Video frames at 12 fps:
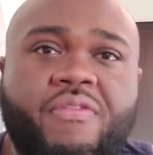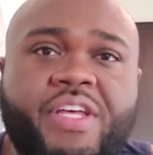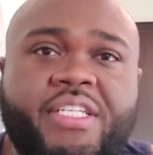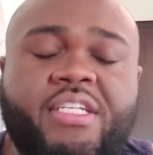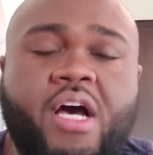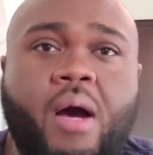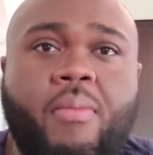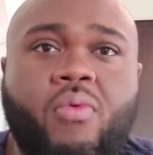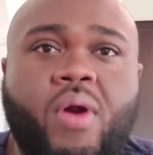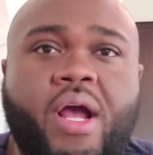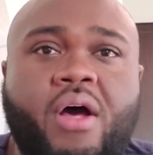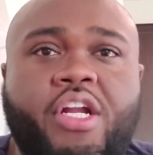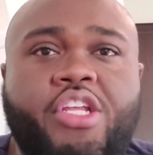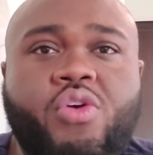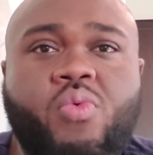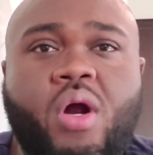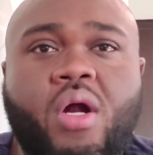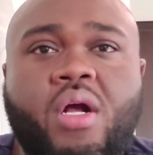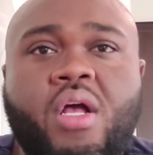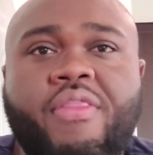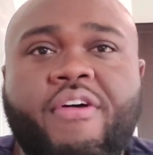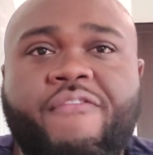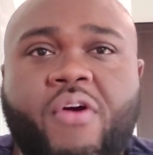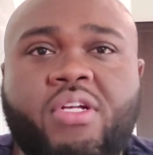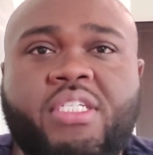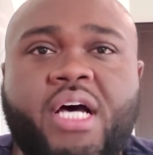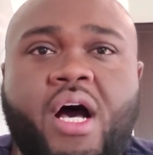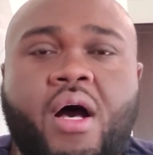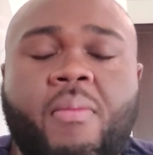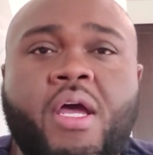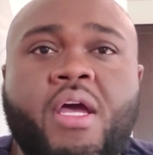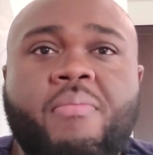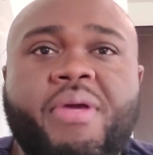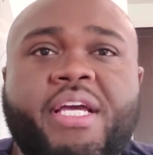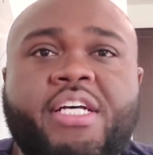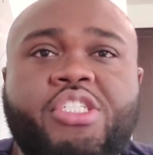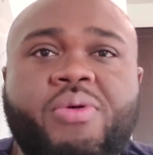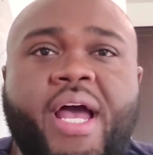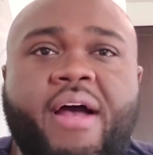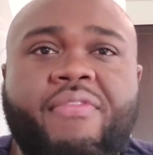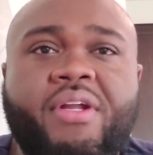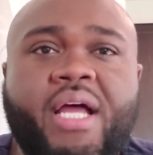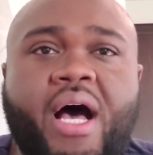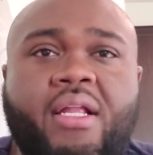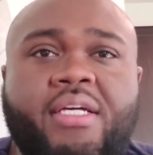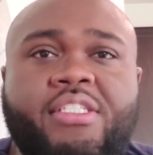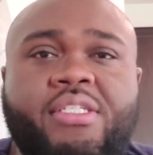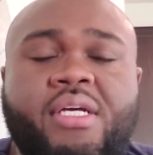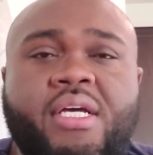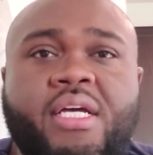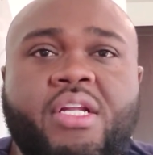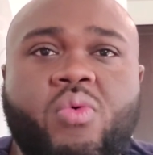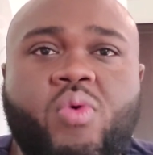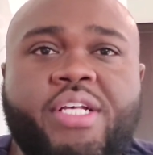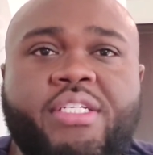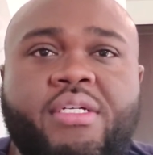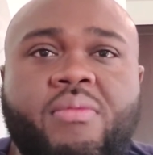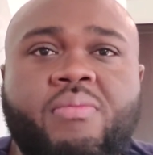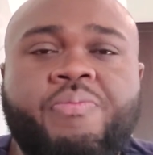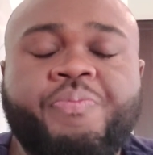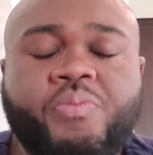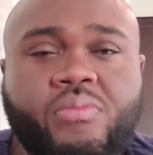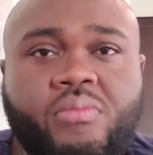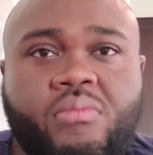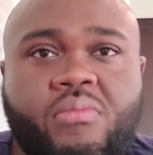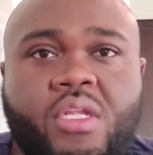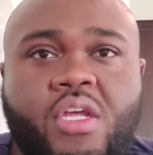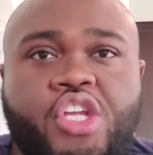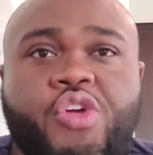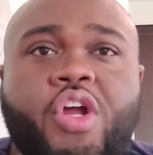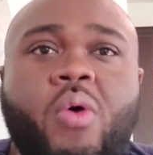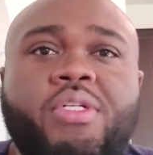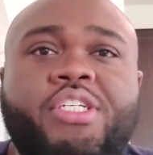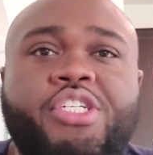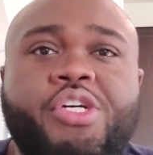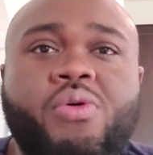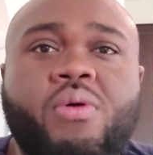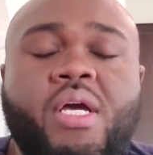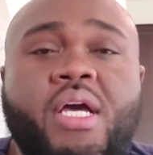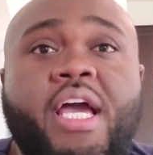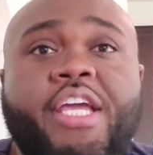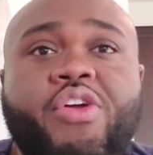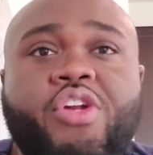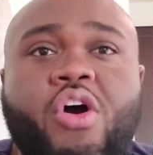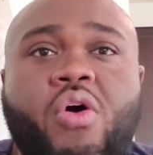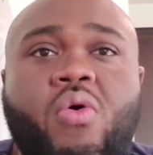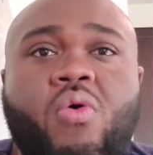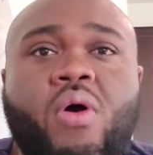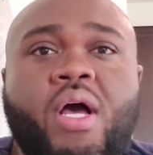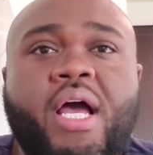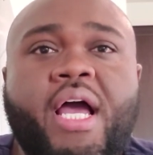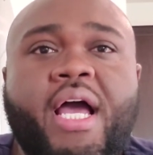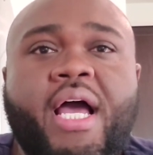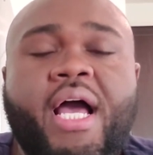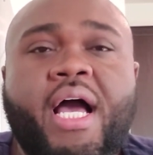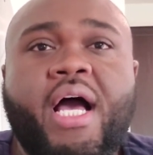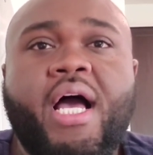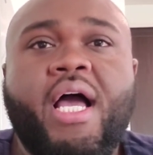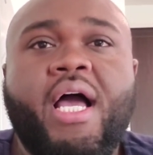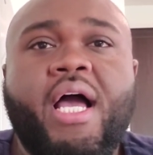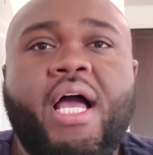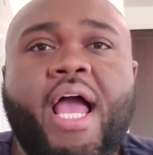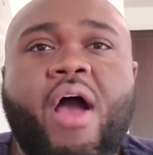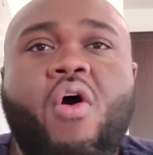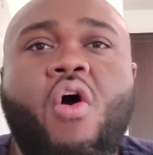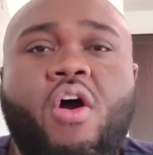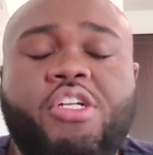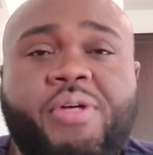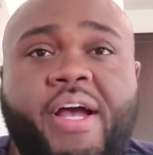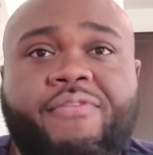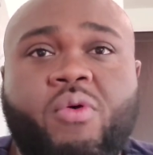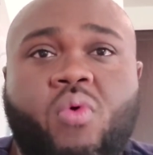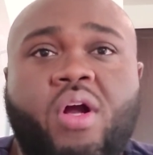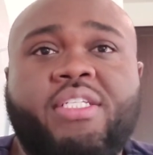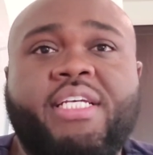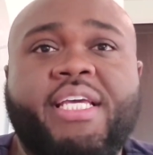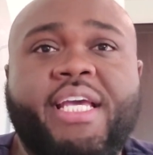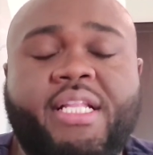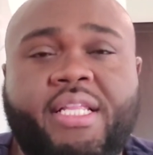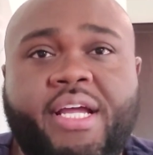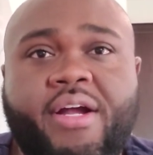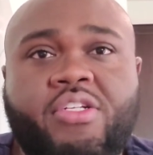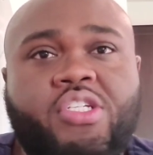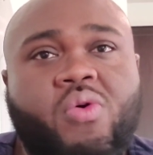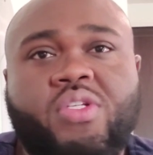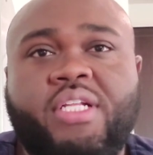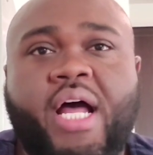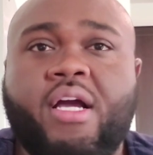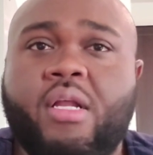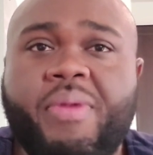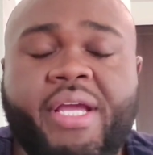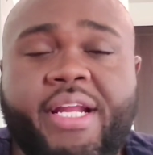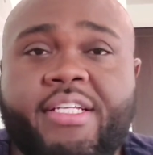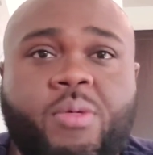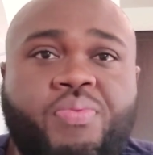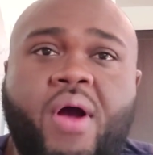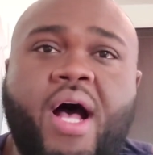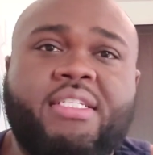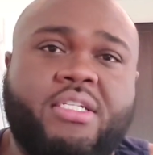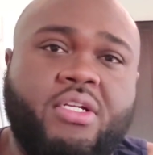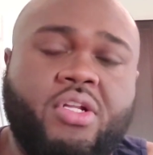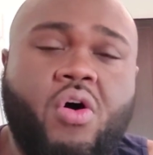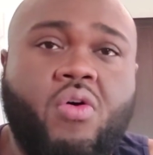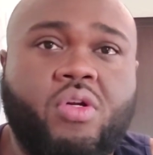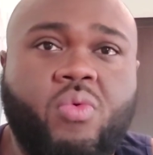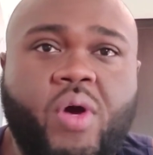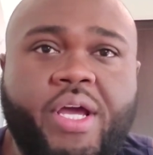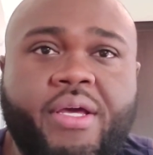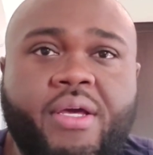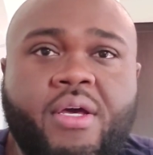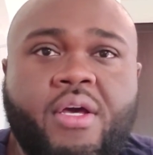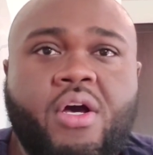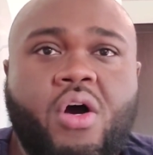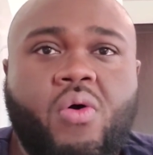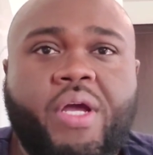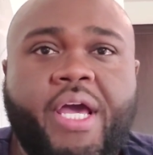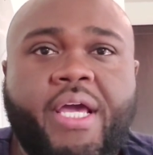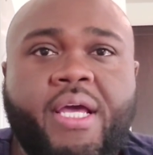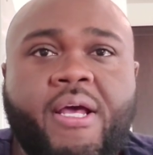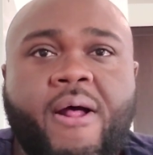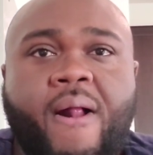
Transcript: this time around than you were the first time because you have the knowledge, the wisdom. You know what to do, and you know how hard you have to work to get there. So it's not going to be any surprises along the way. Okay.